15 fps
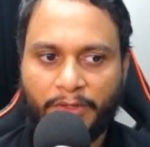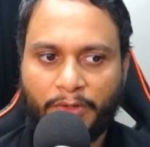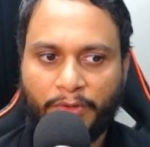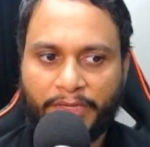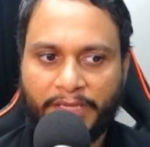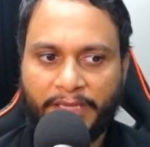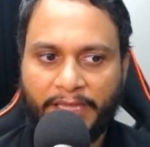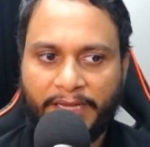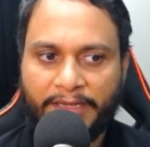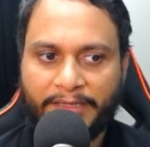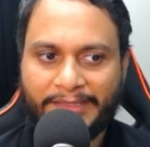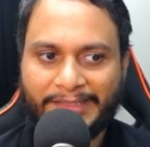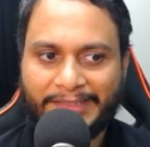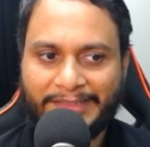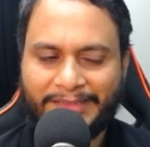okay and
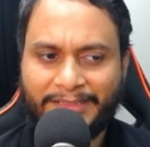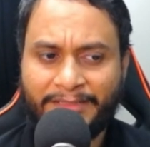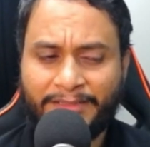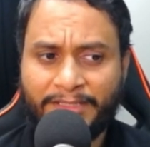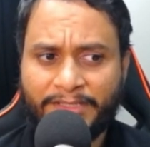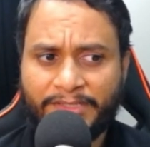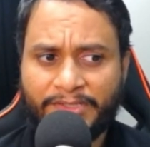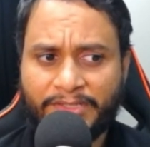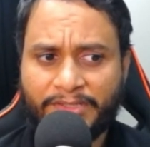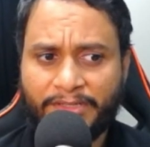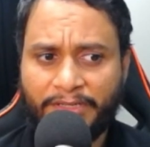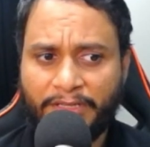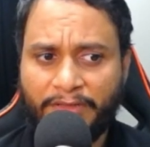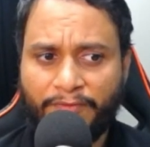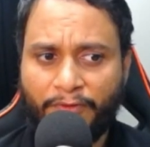uh, th this is just
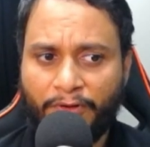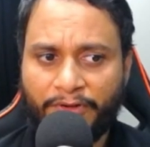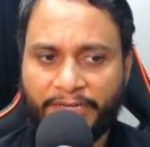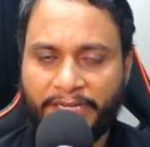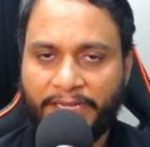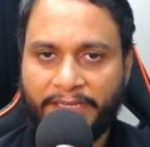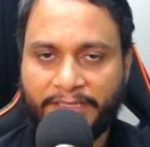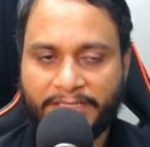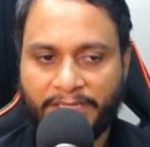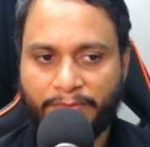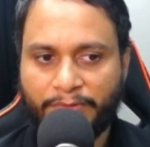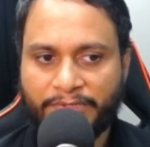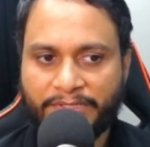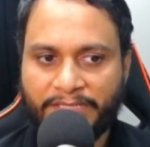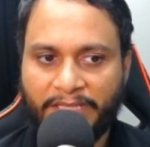the default right as i
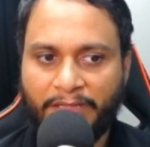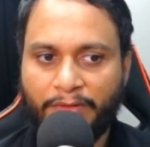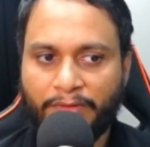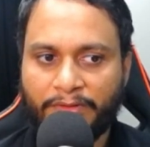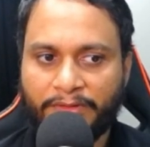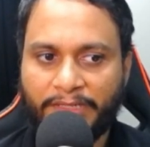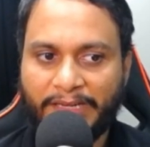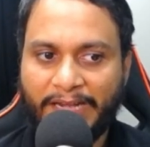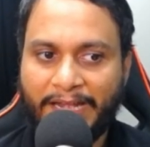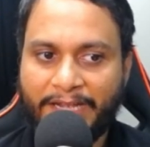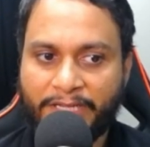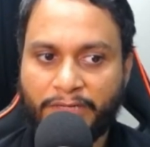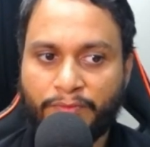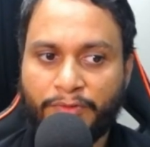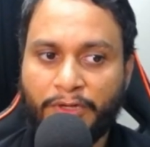was saying the
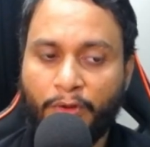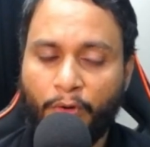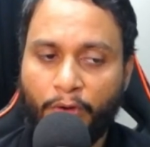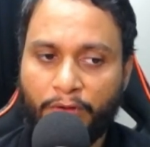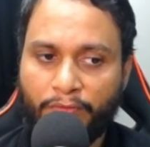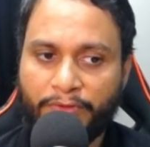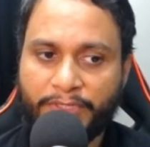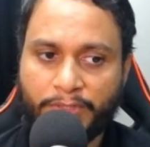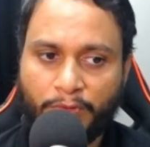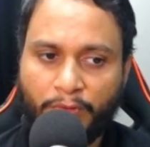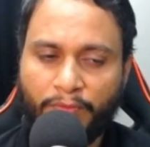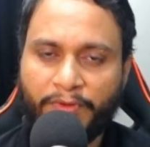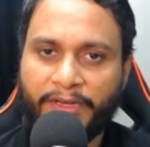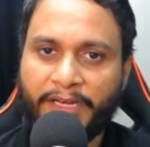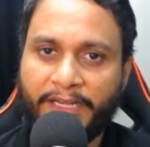writer will always
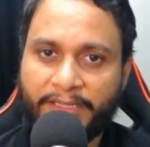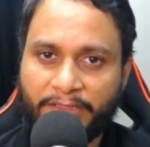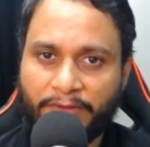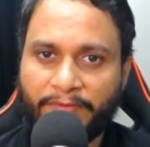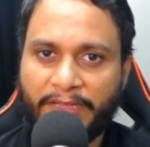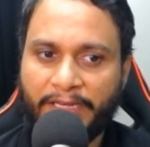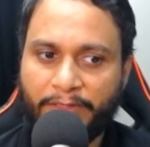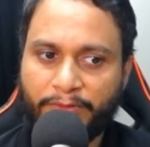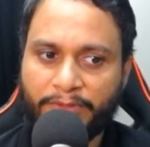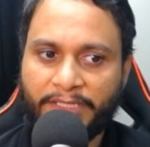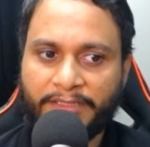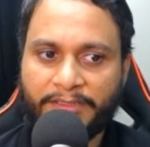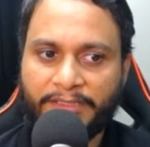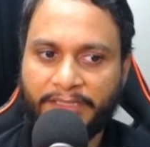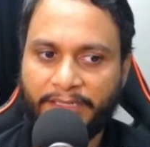override the value
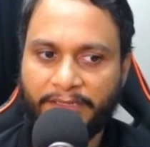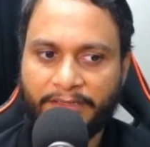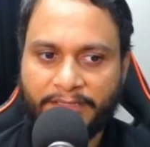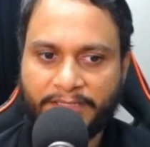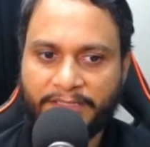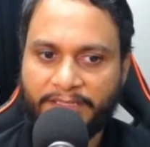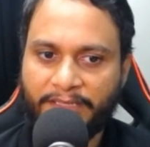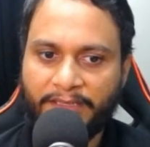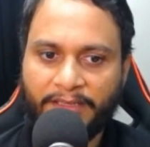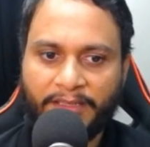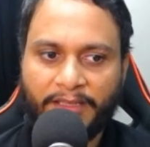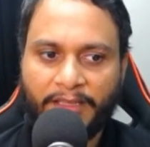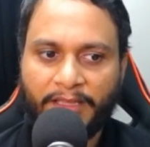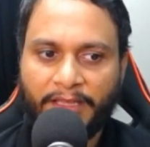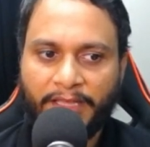that the reader is seeing
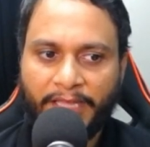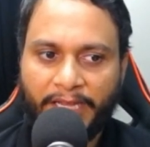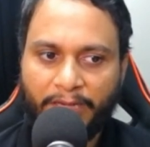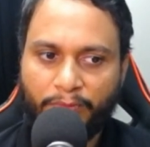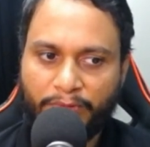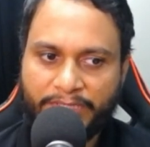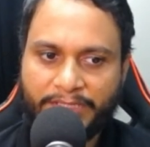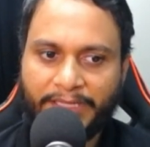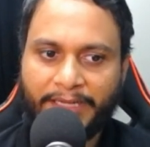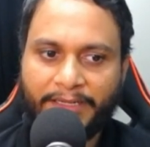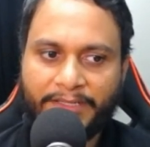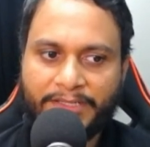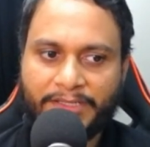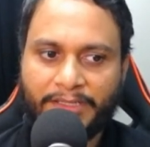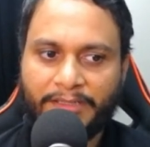and once that
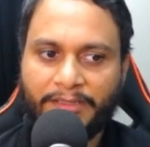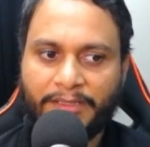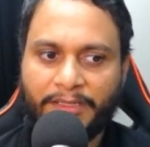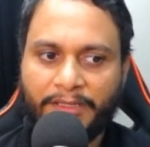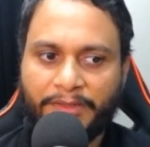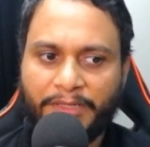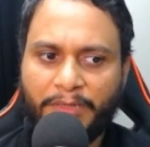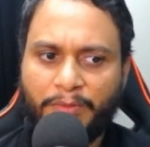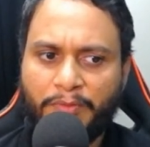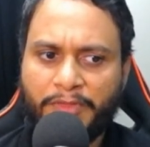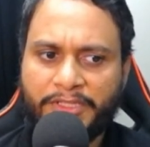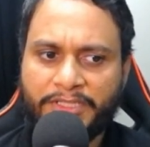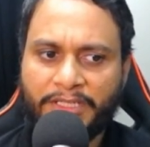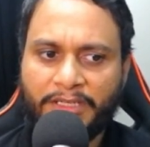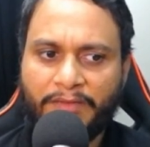is done then we
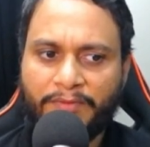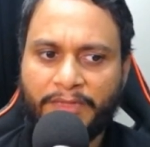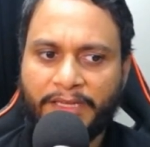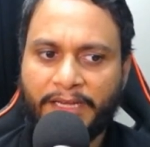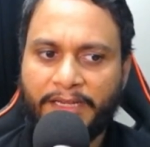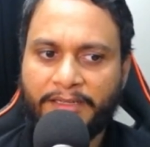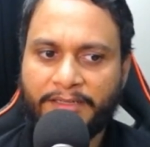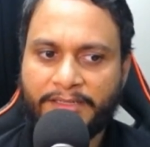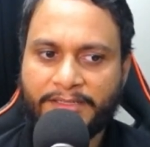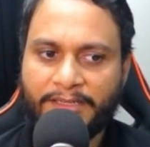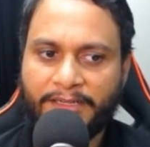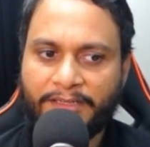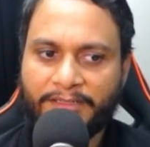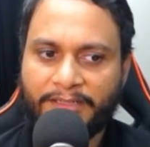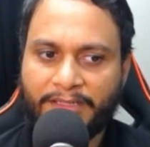will check if the writer is
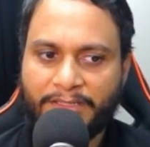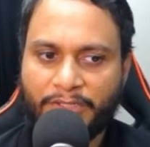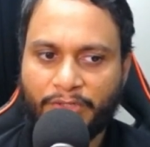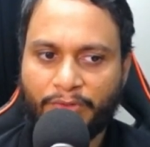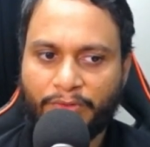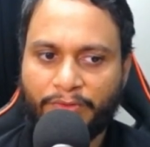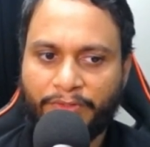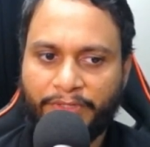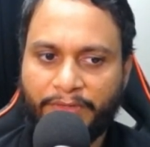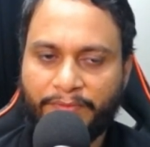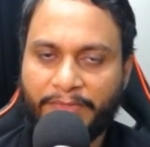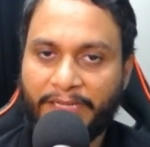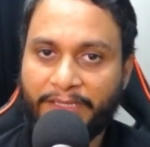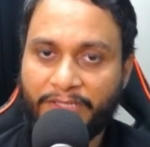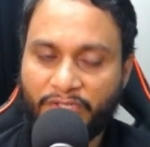greater than 0 if
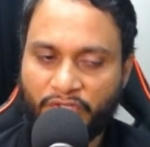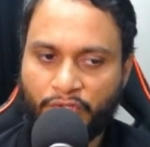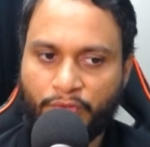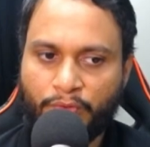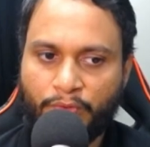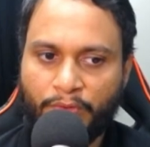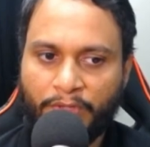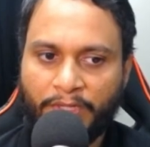that is true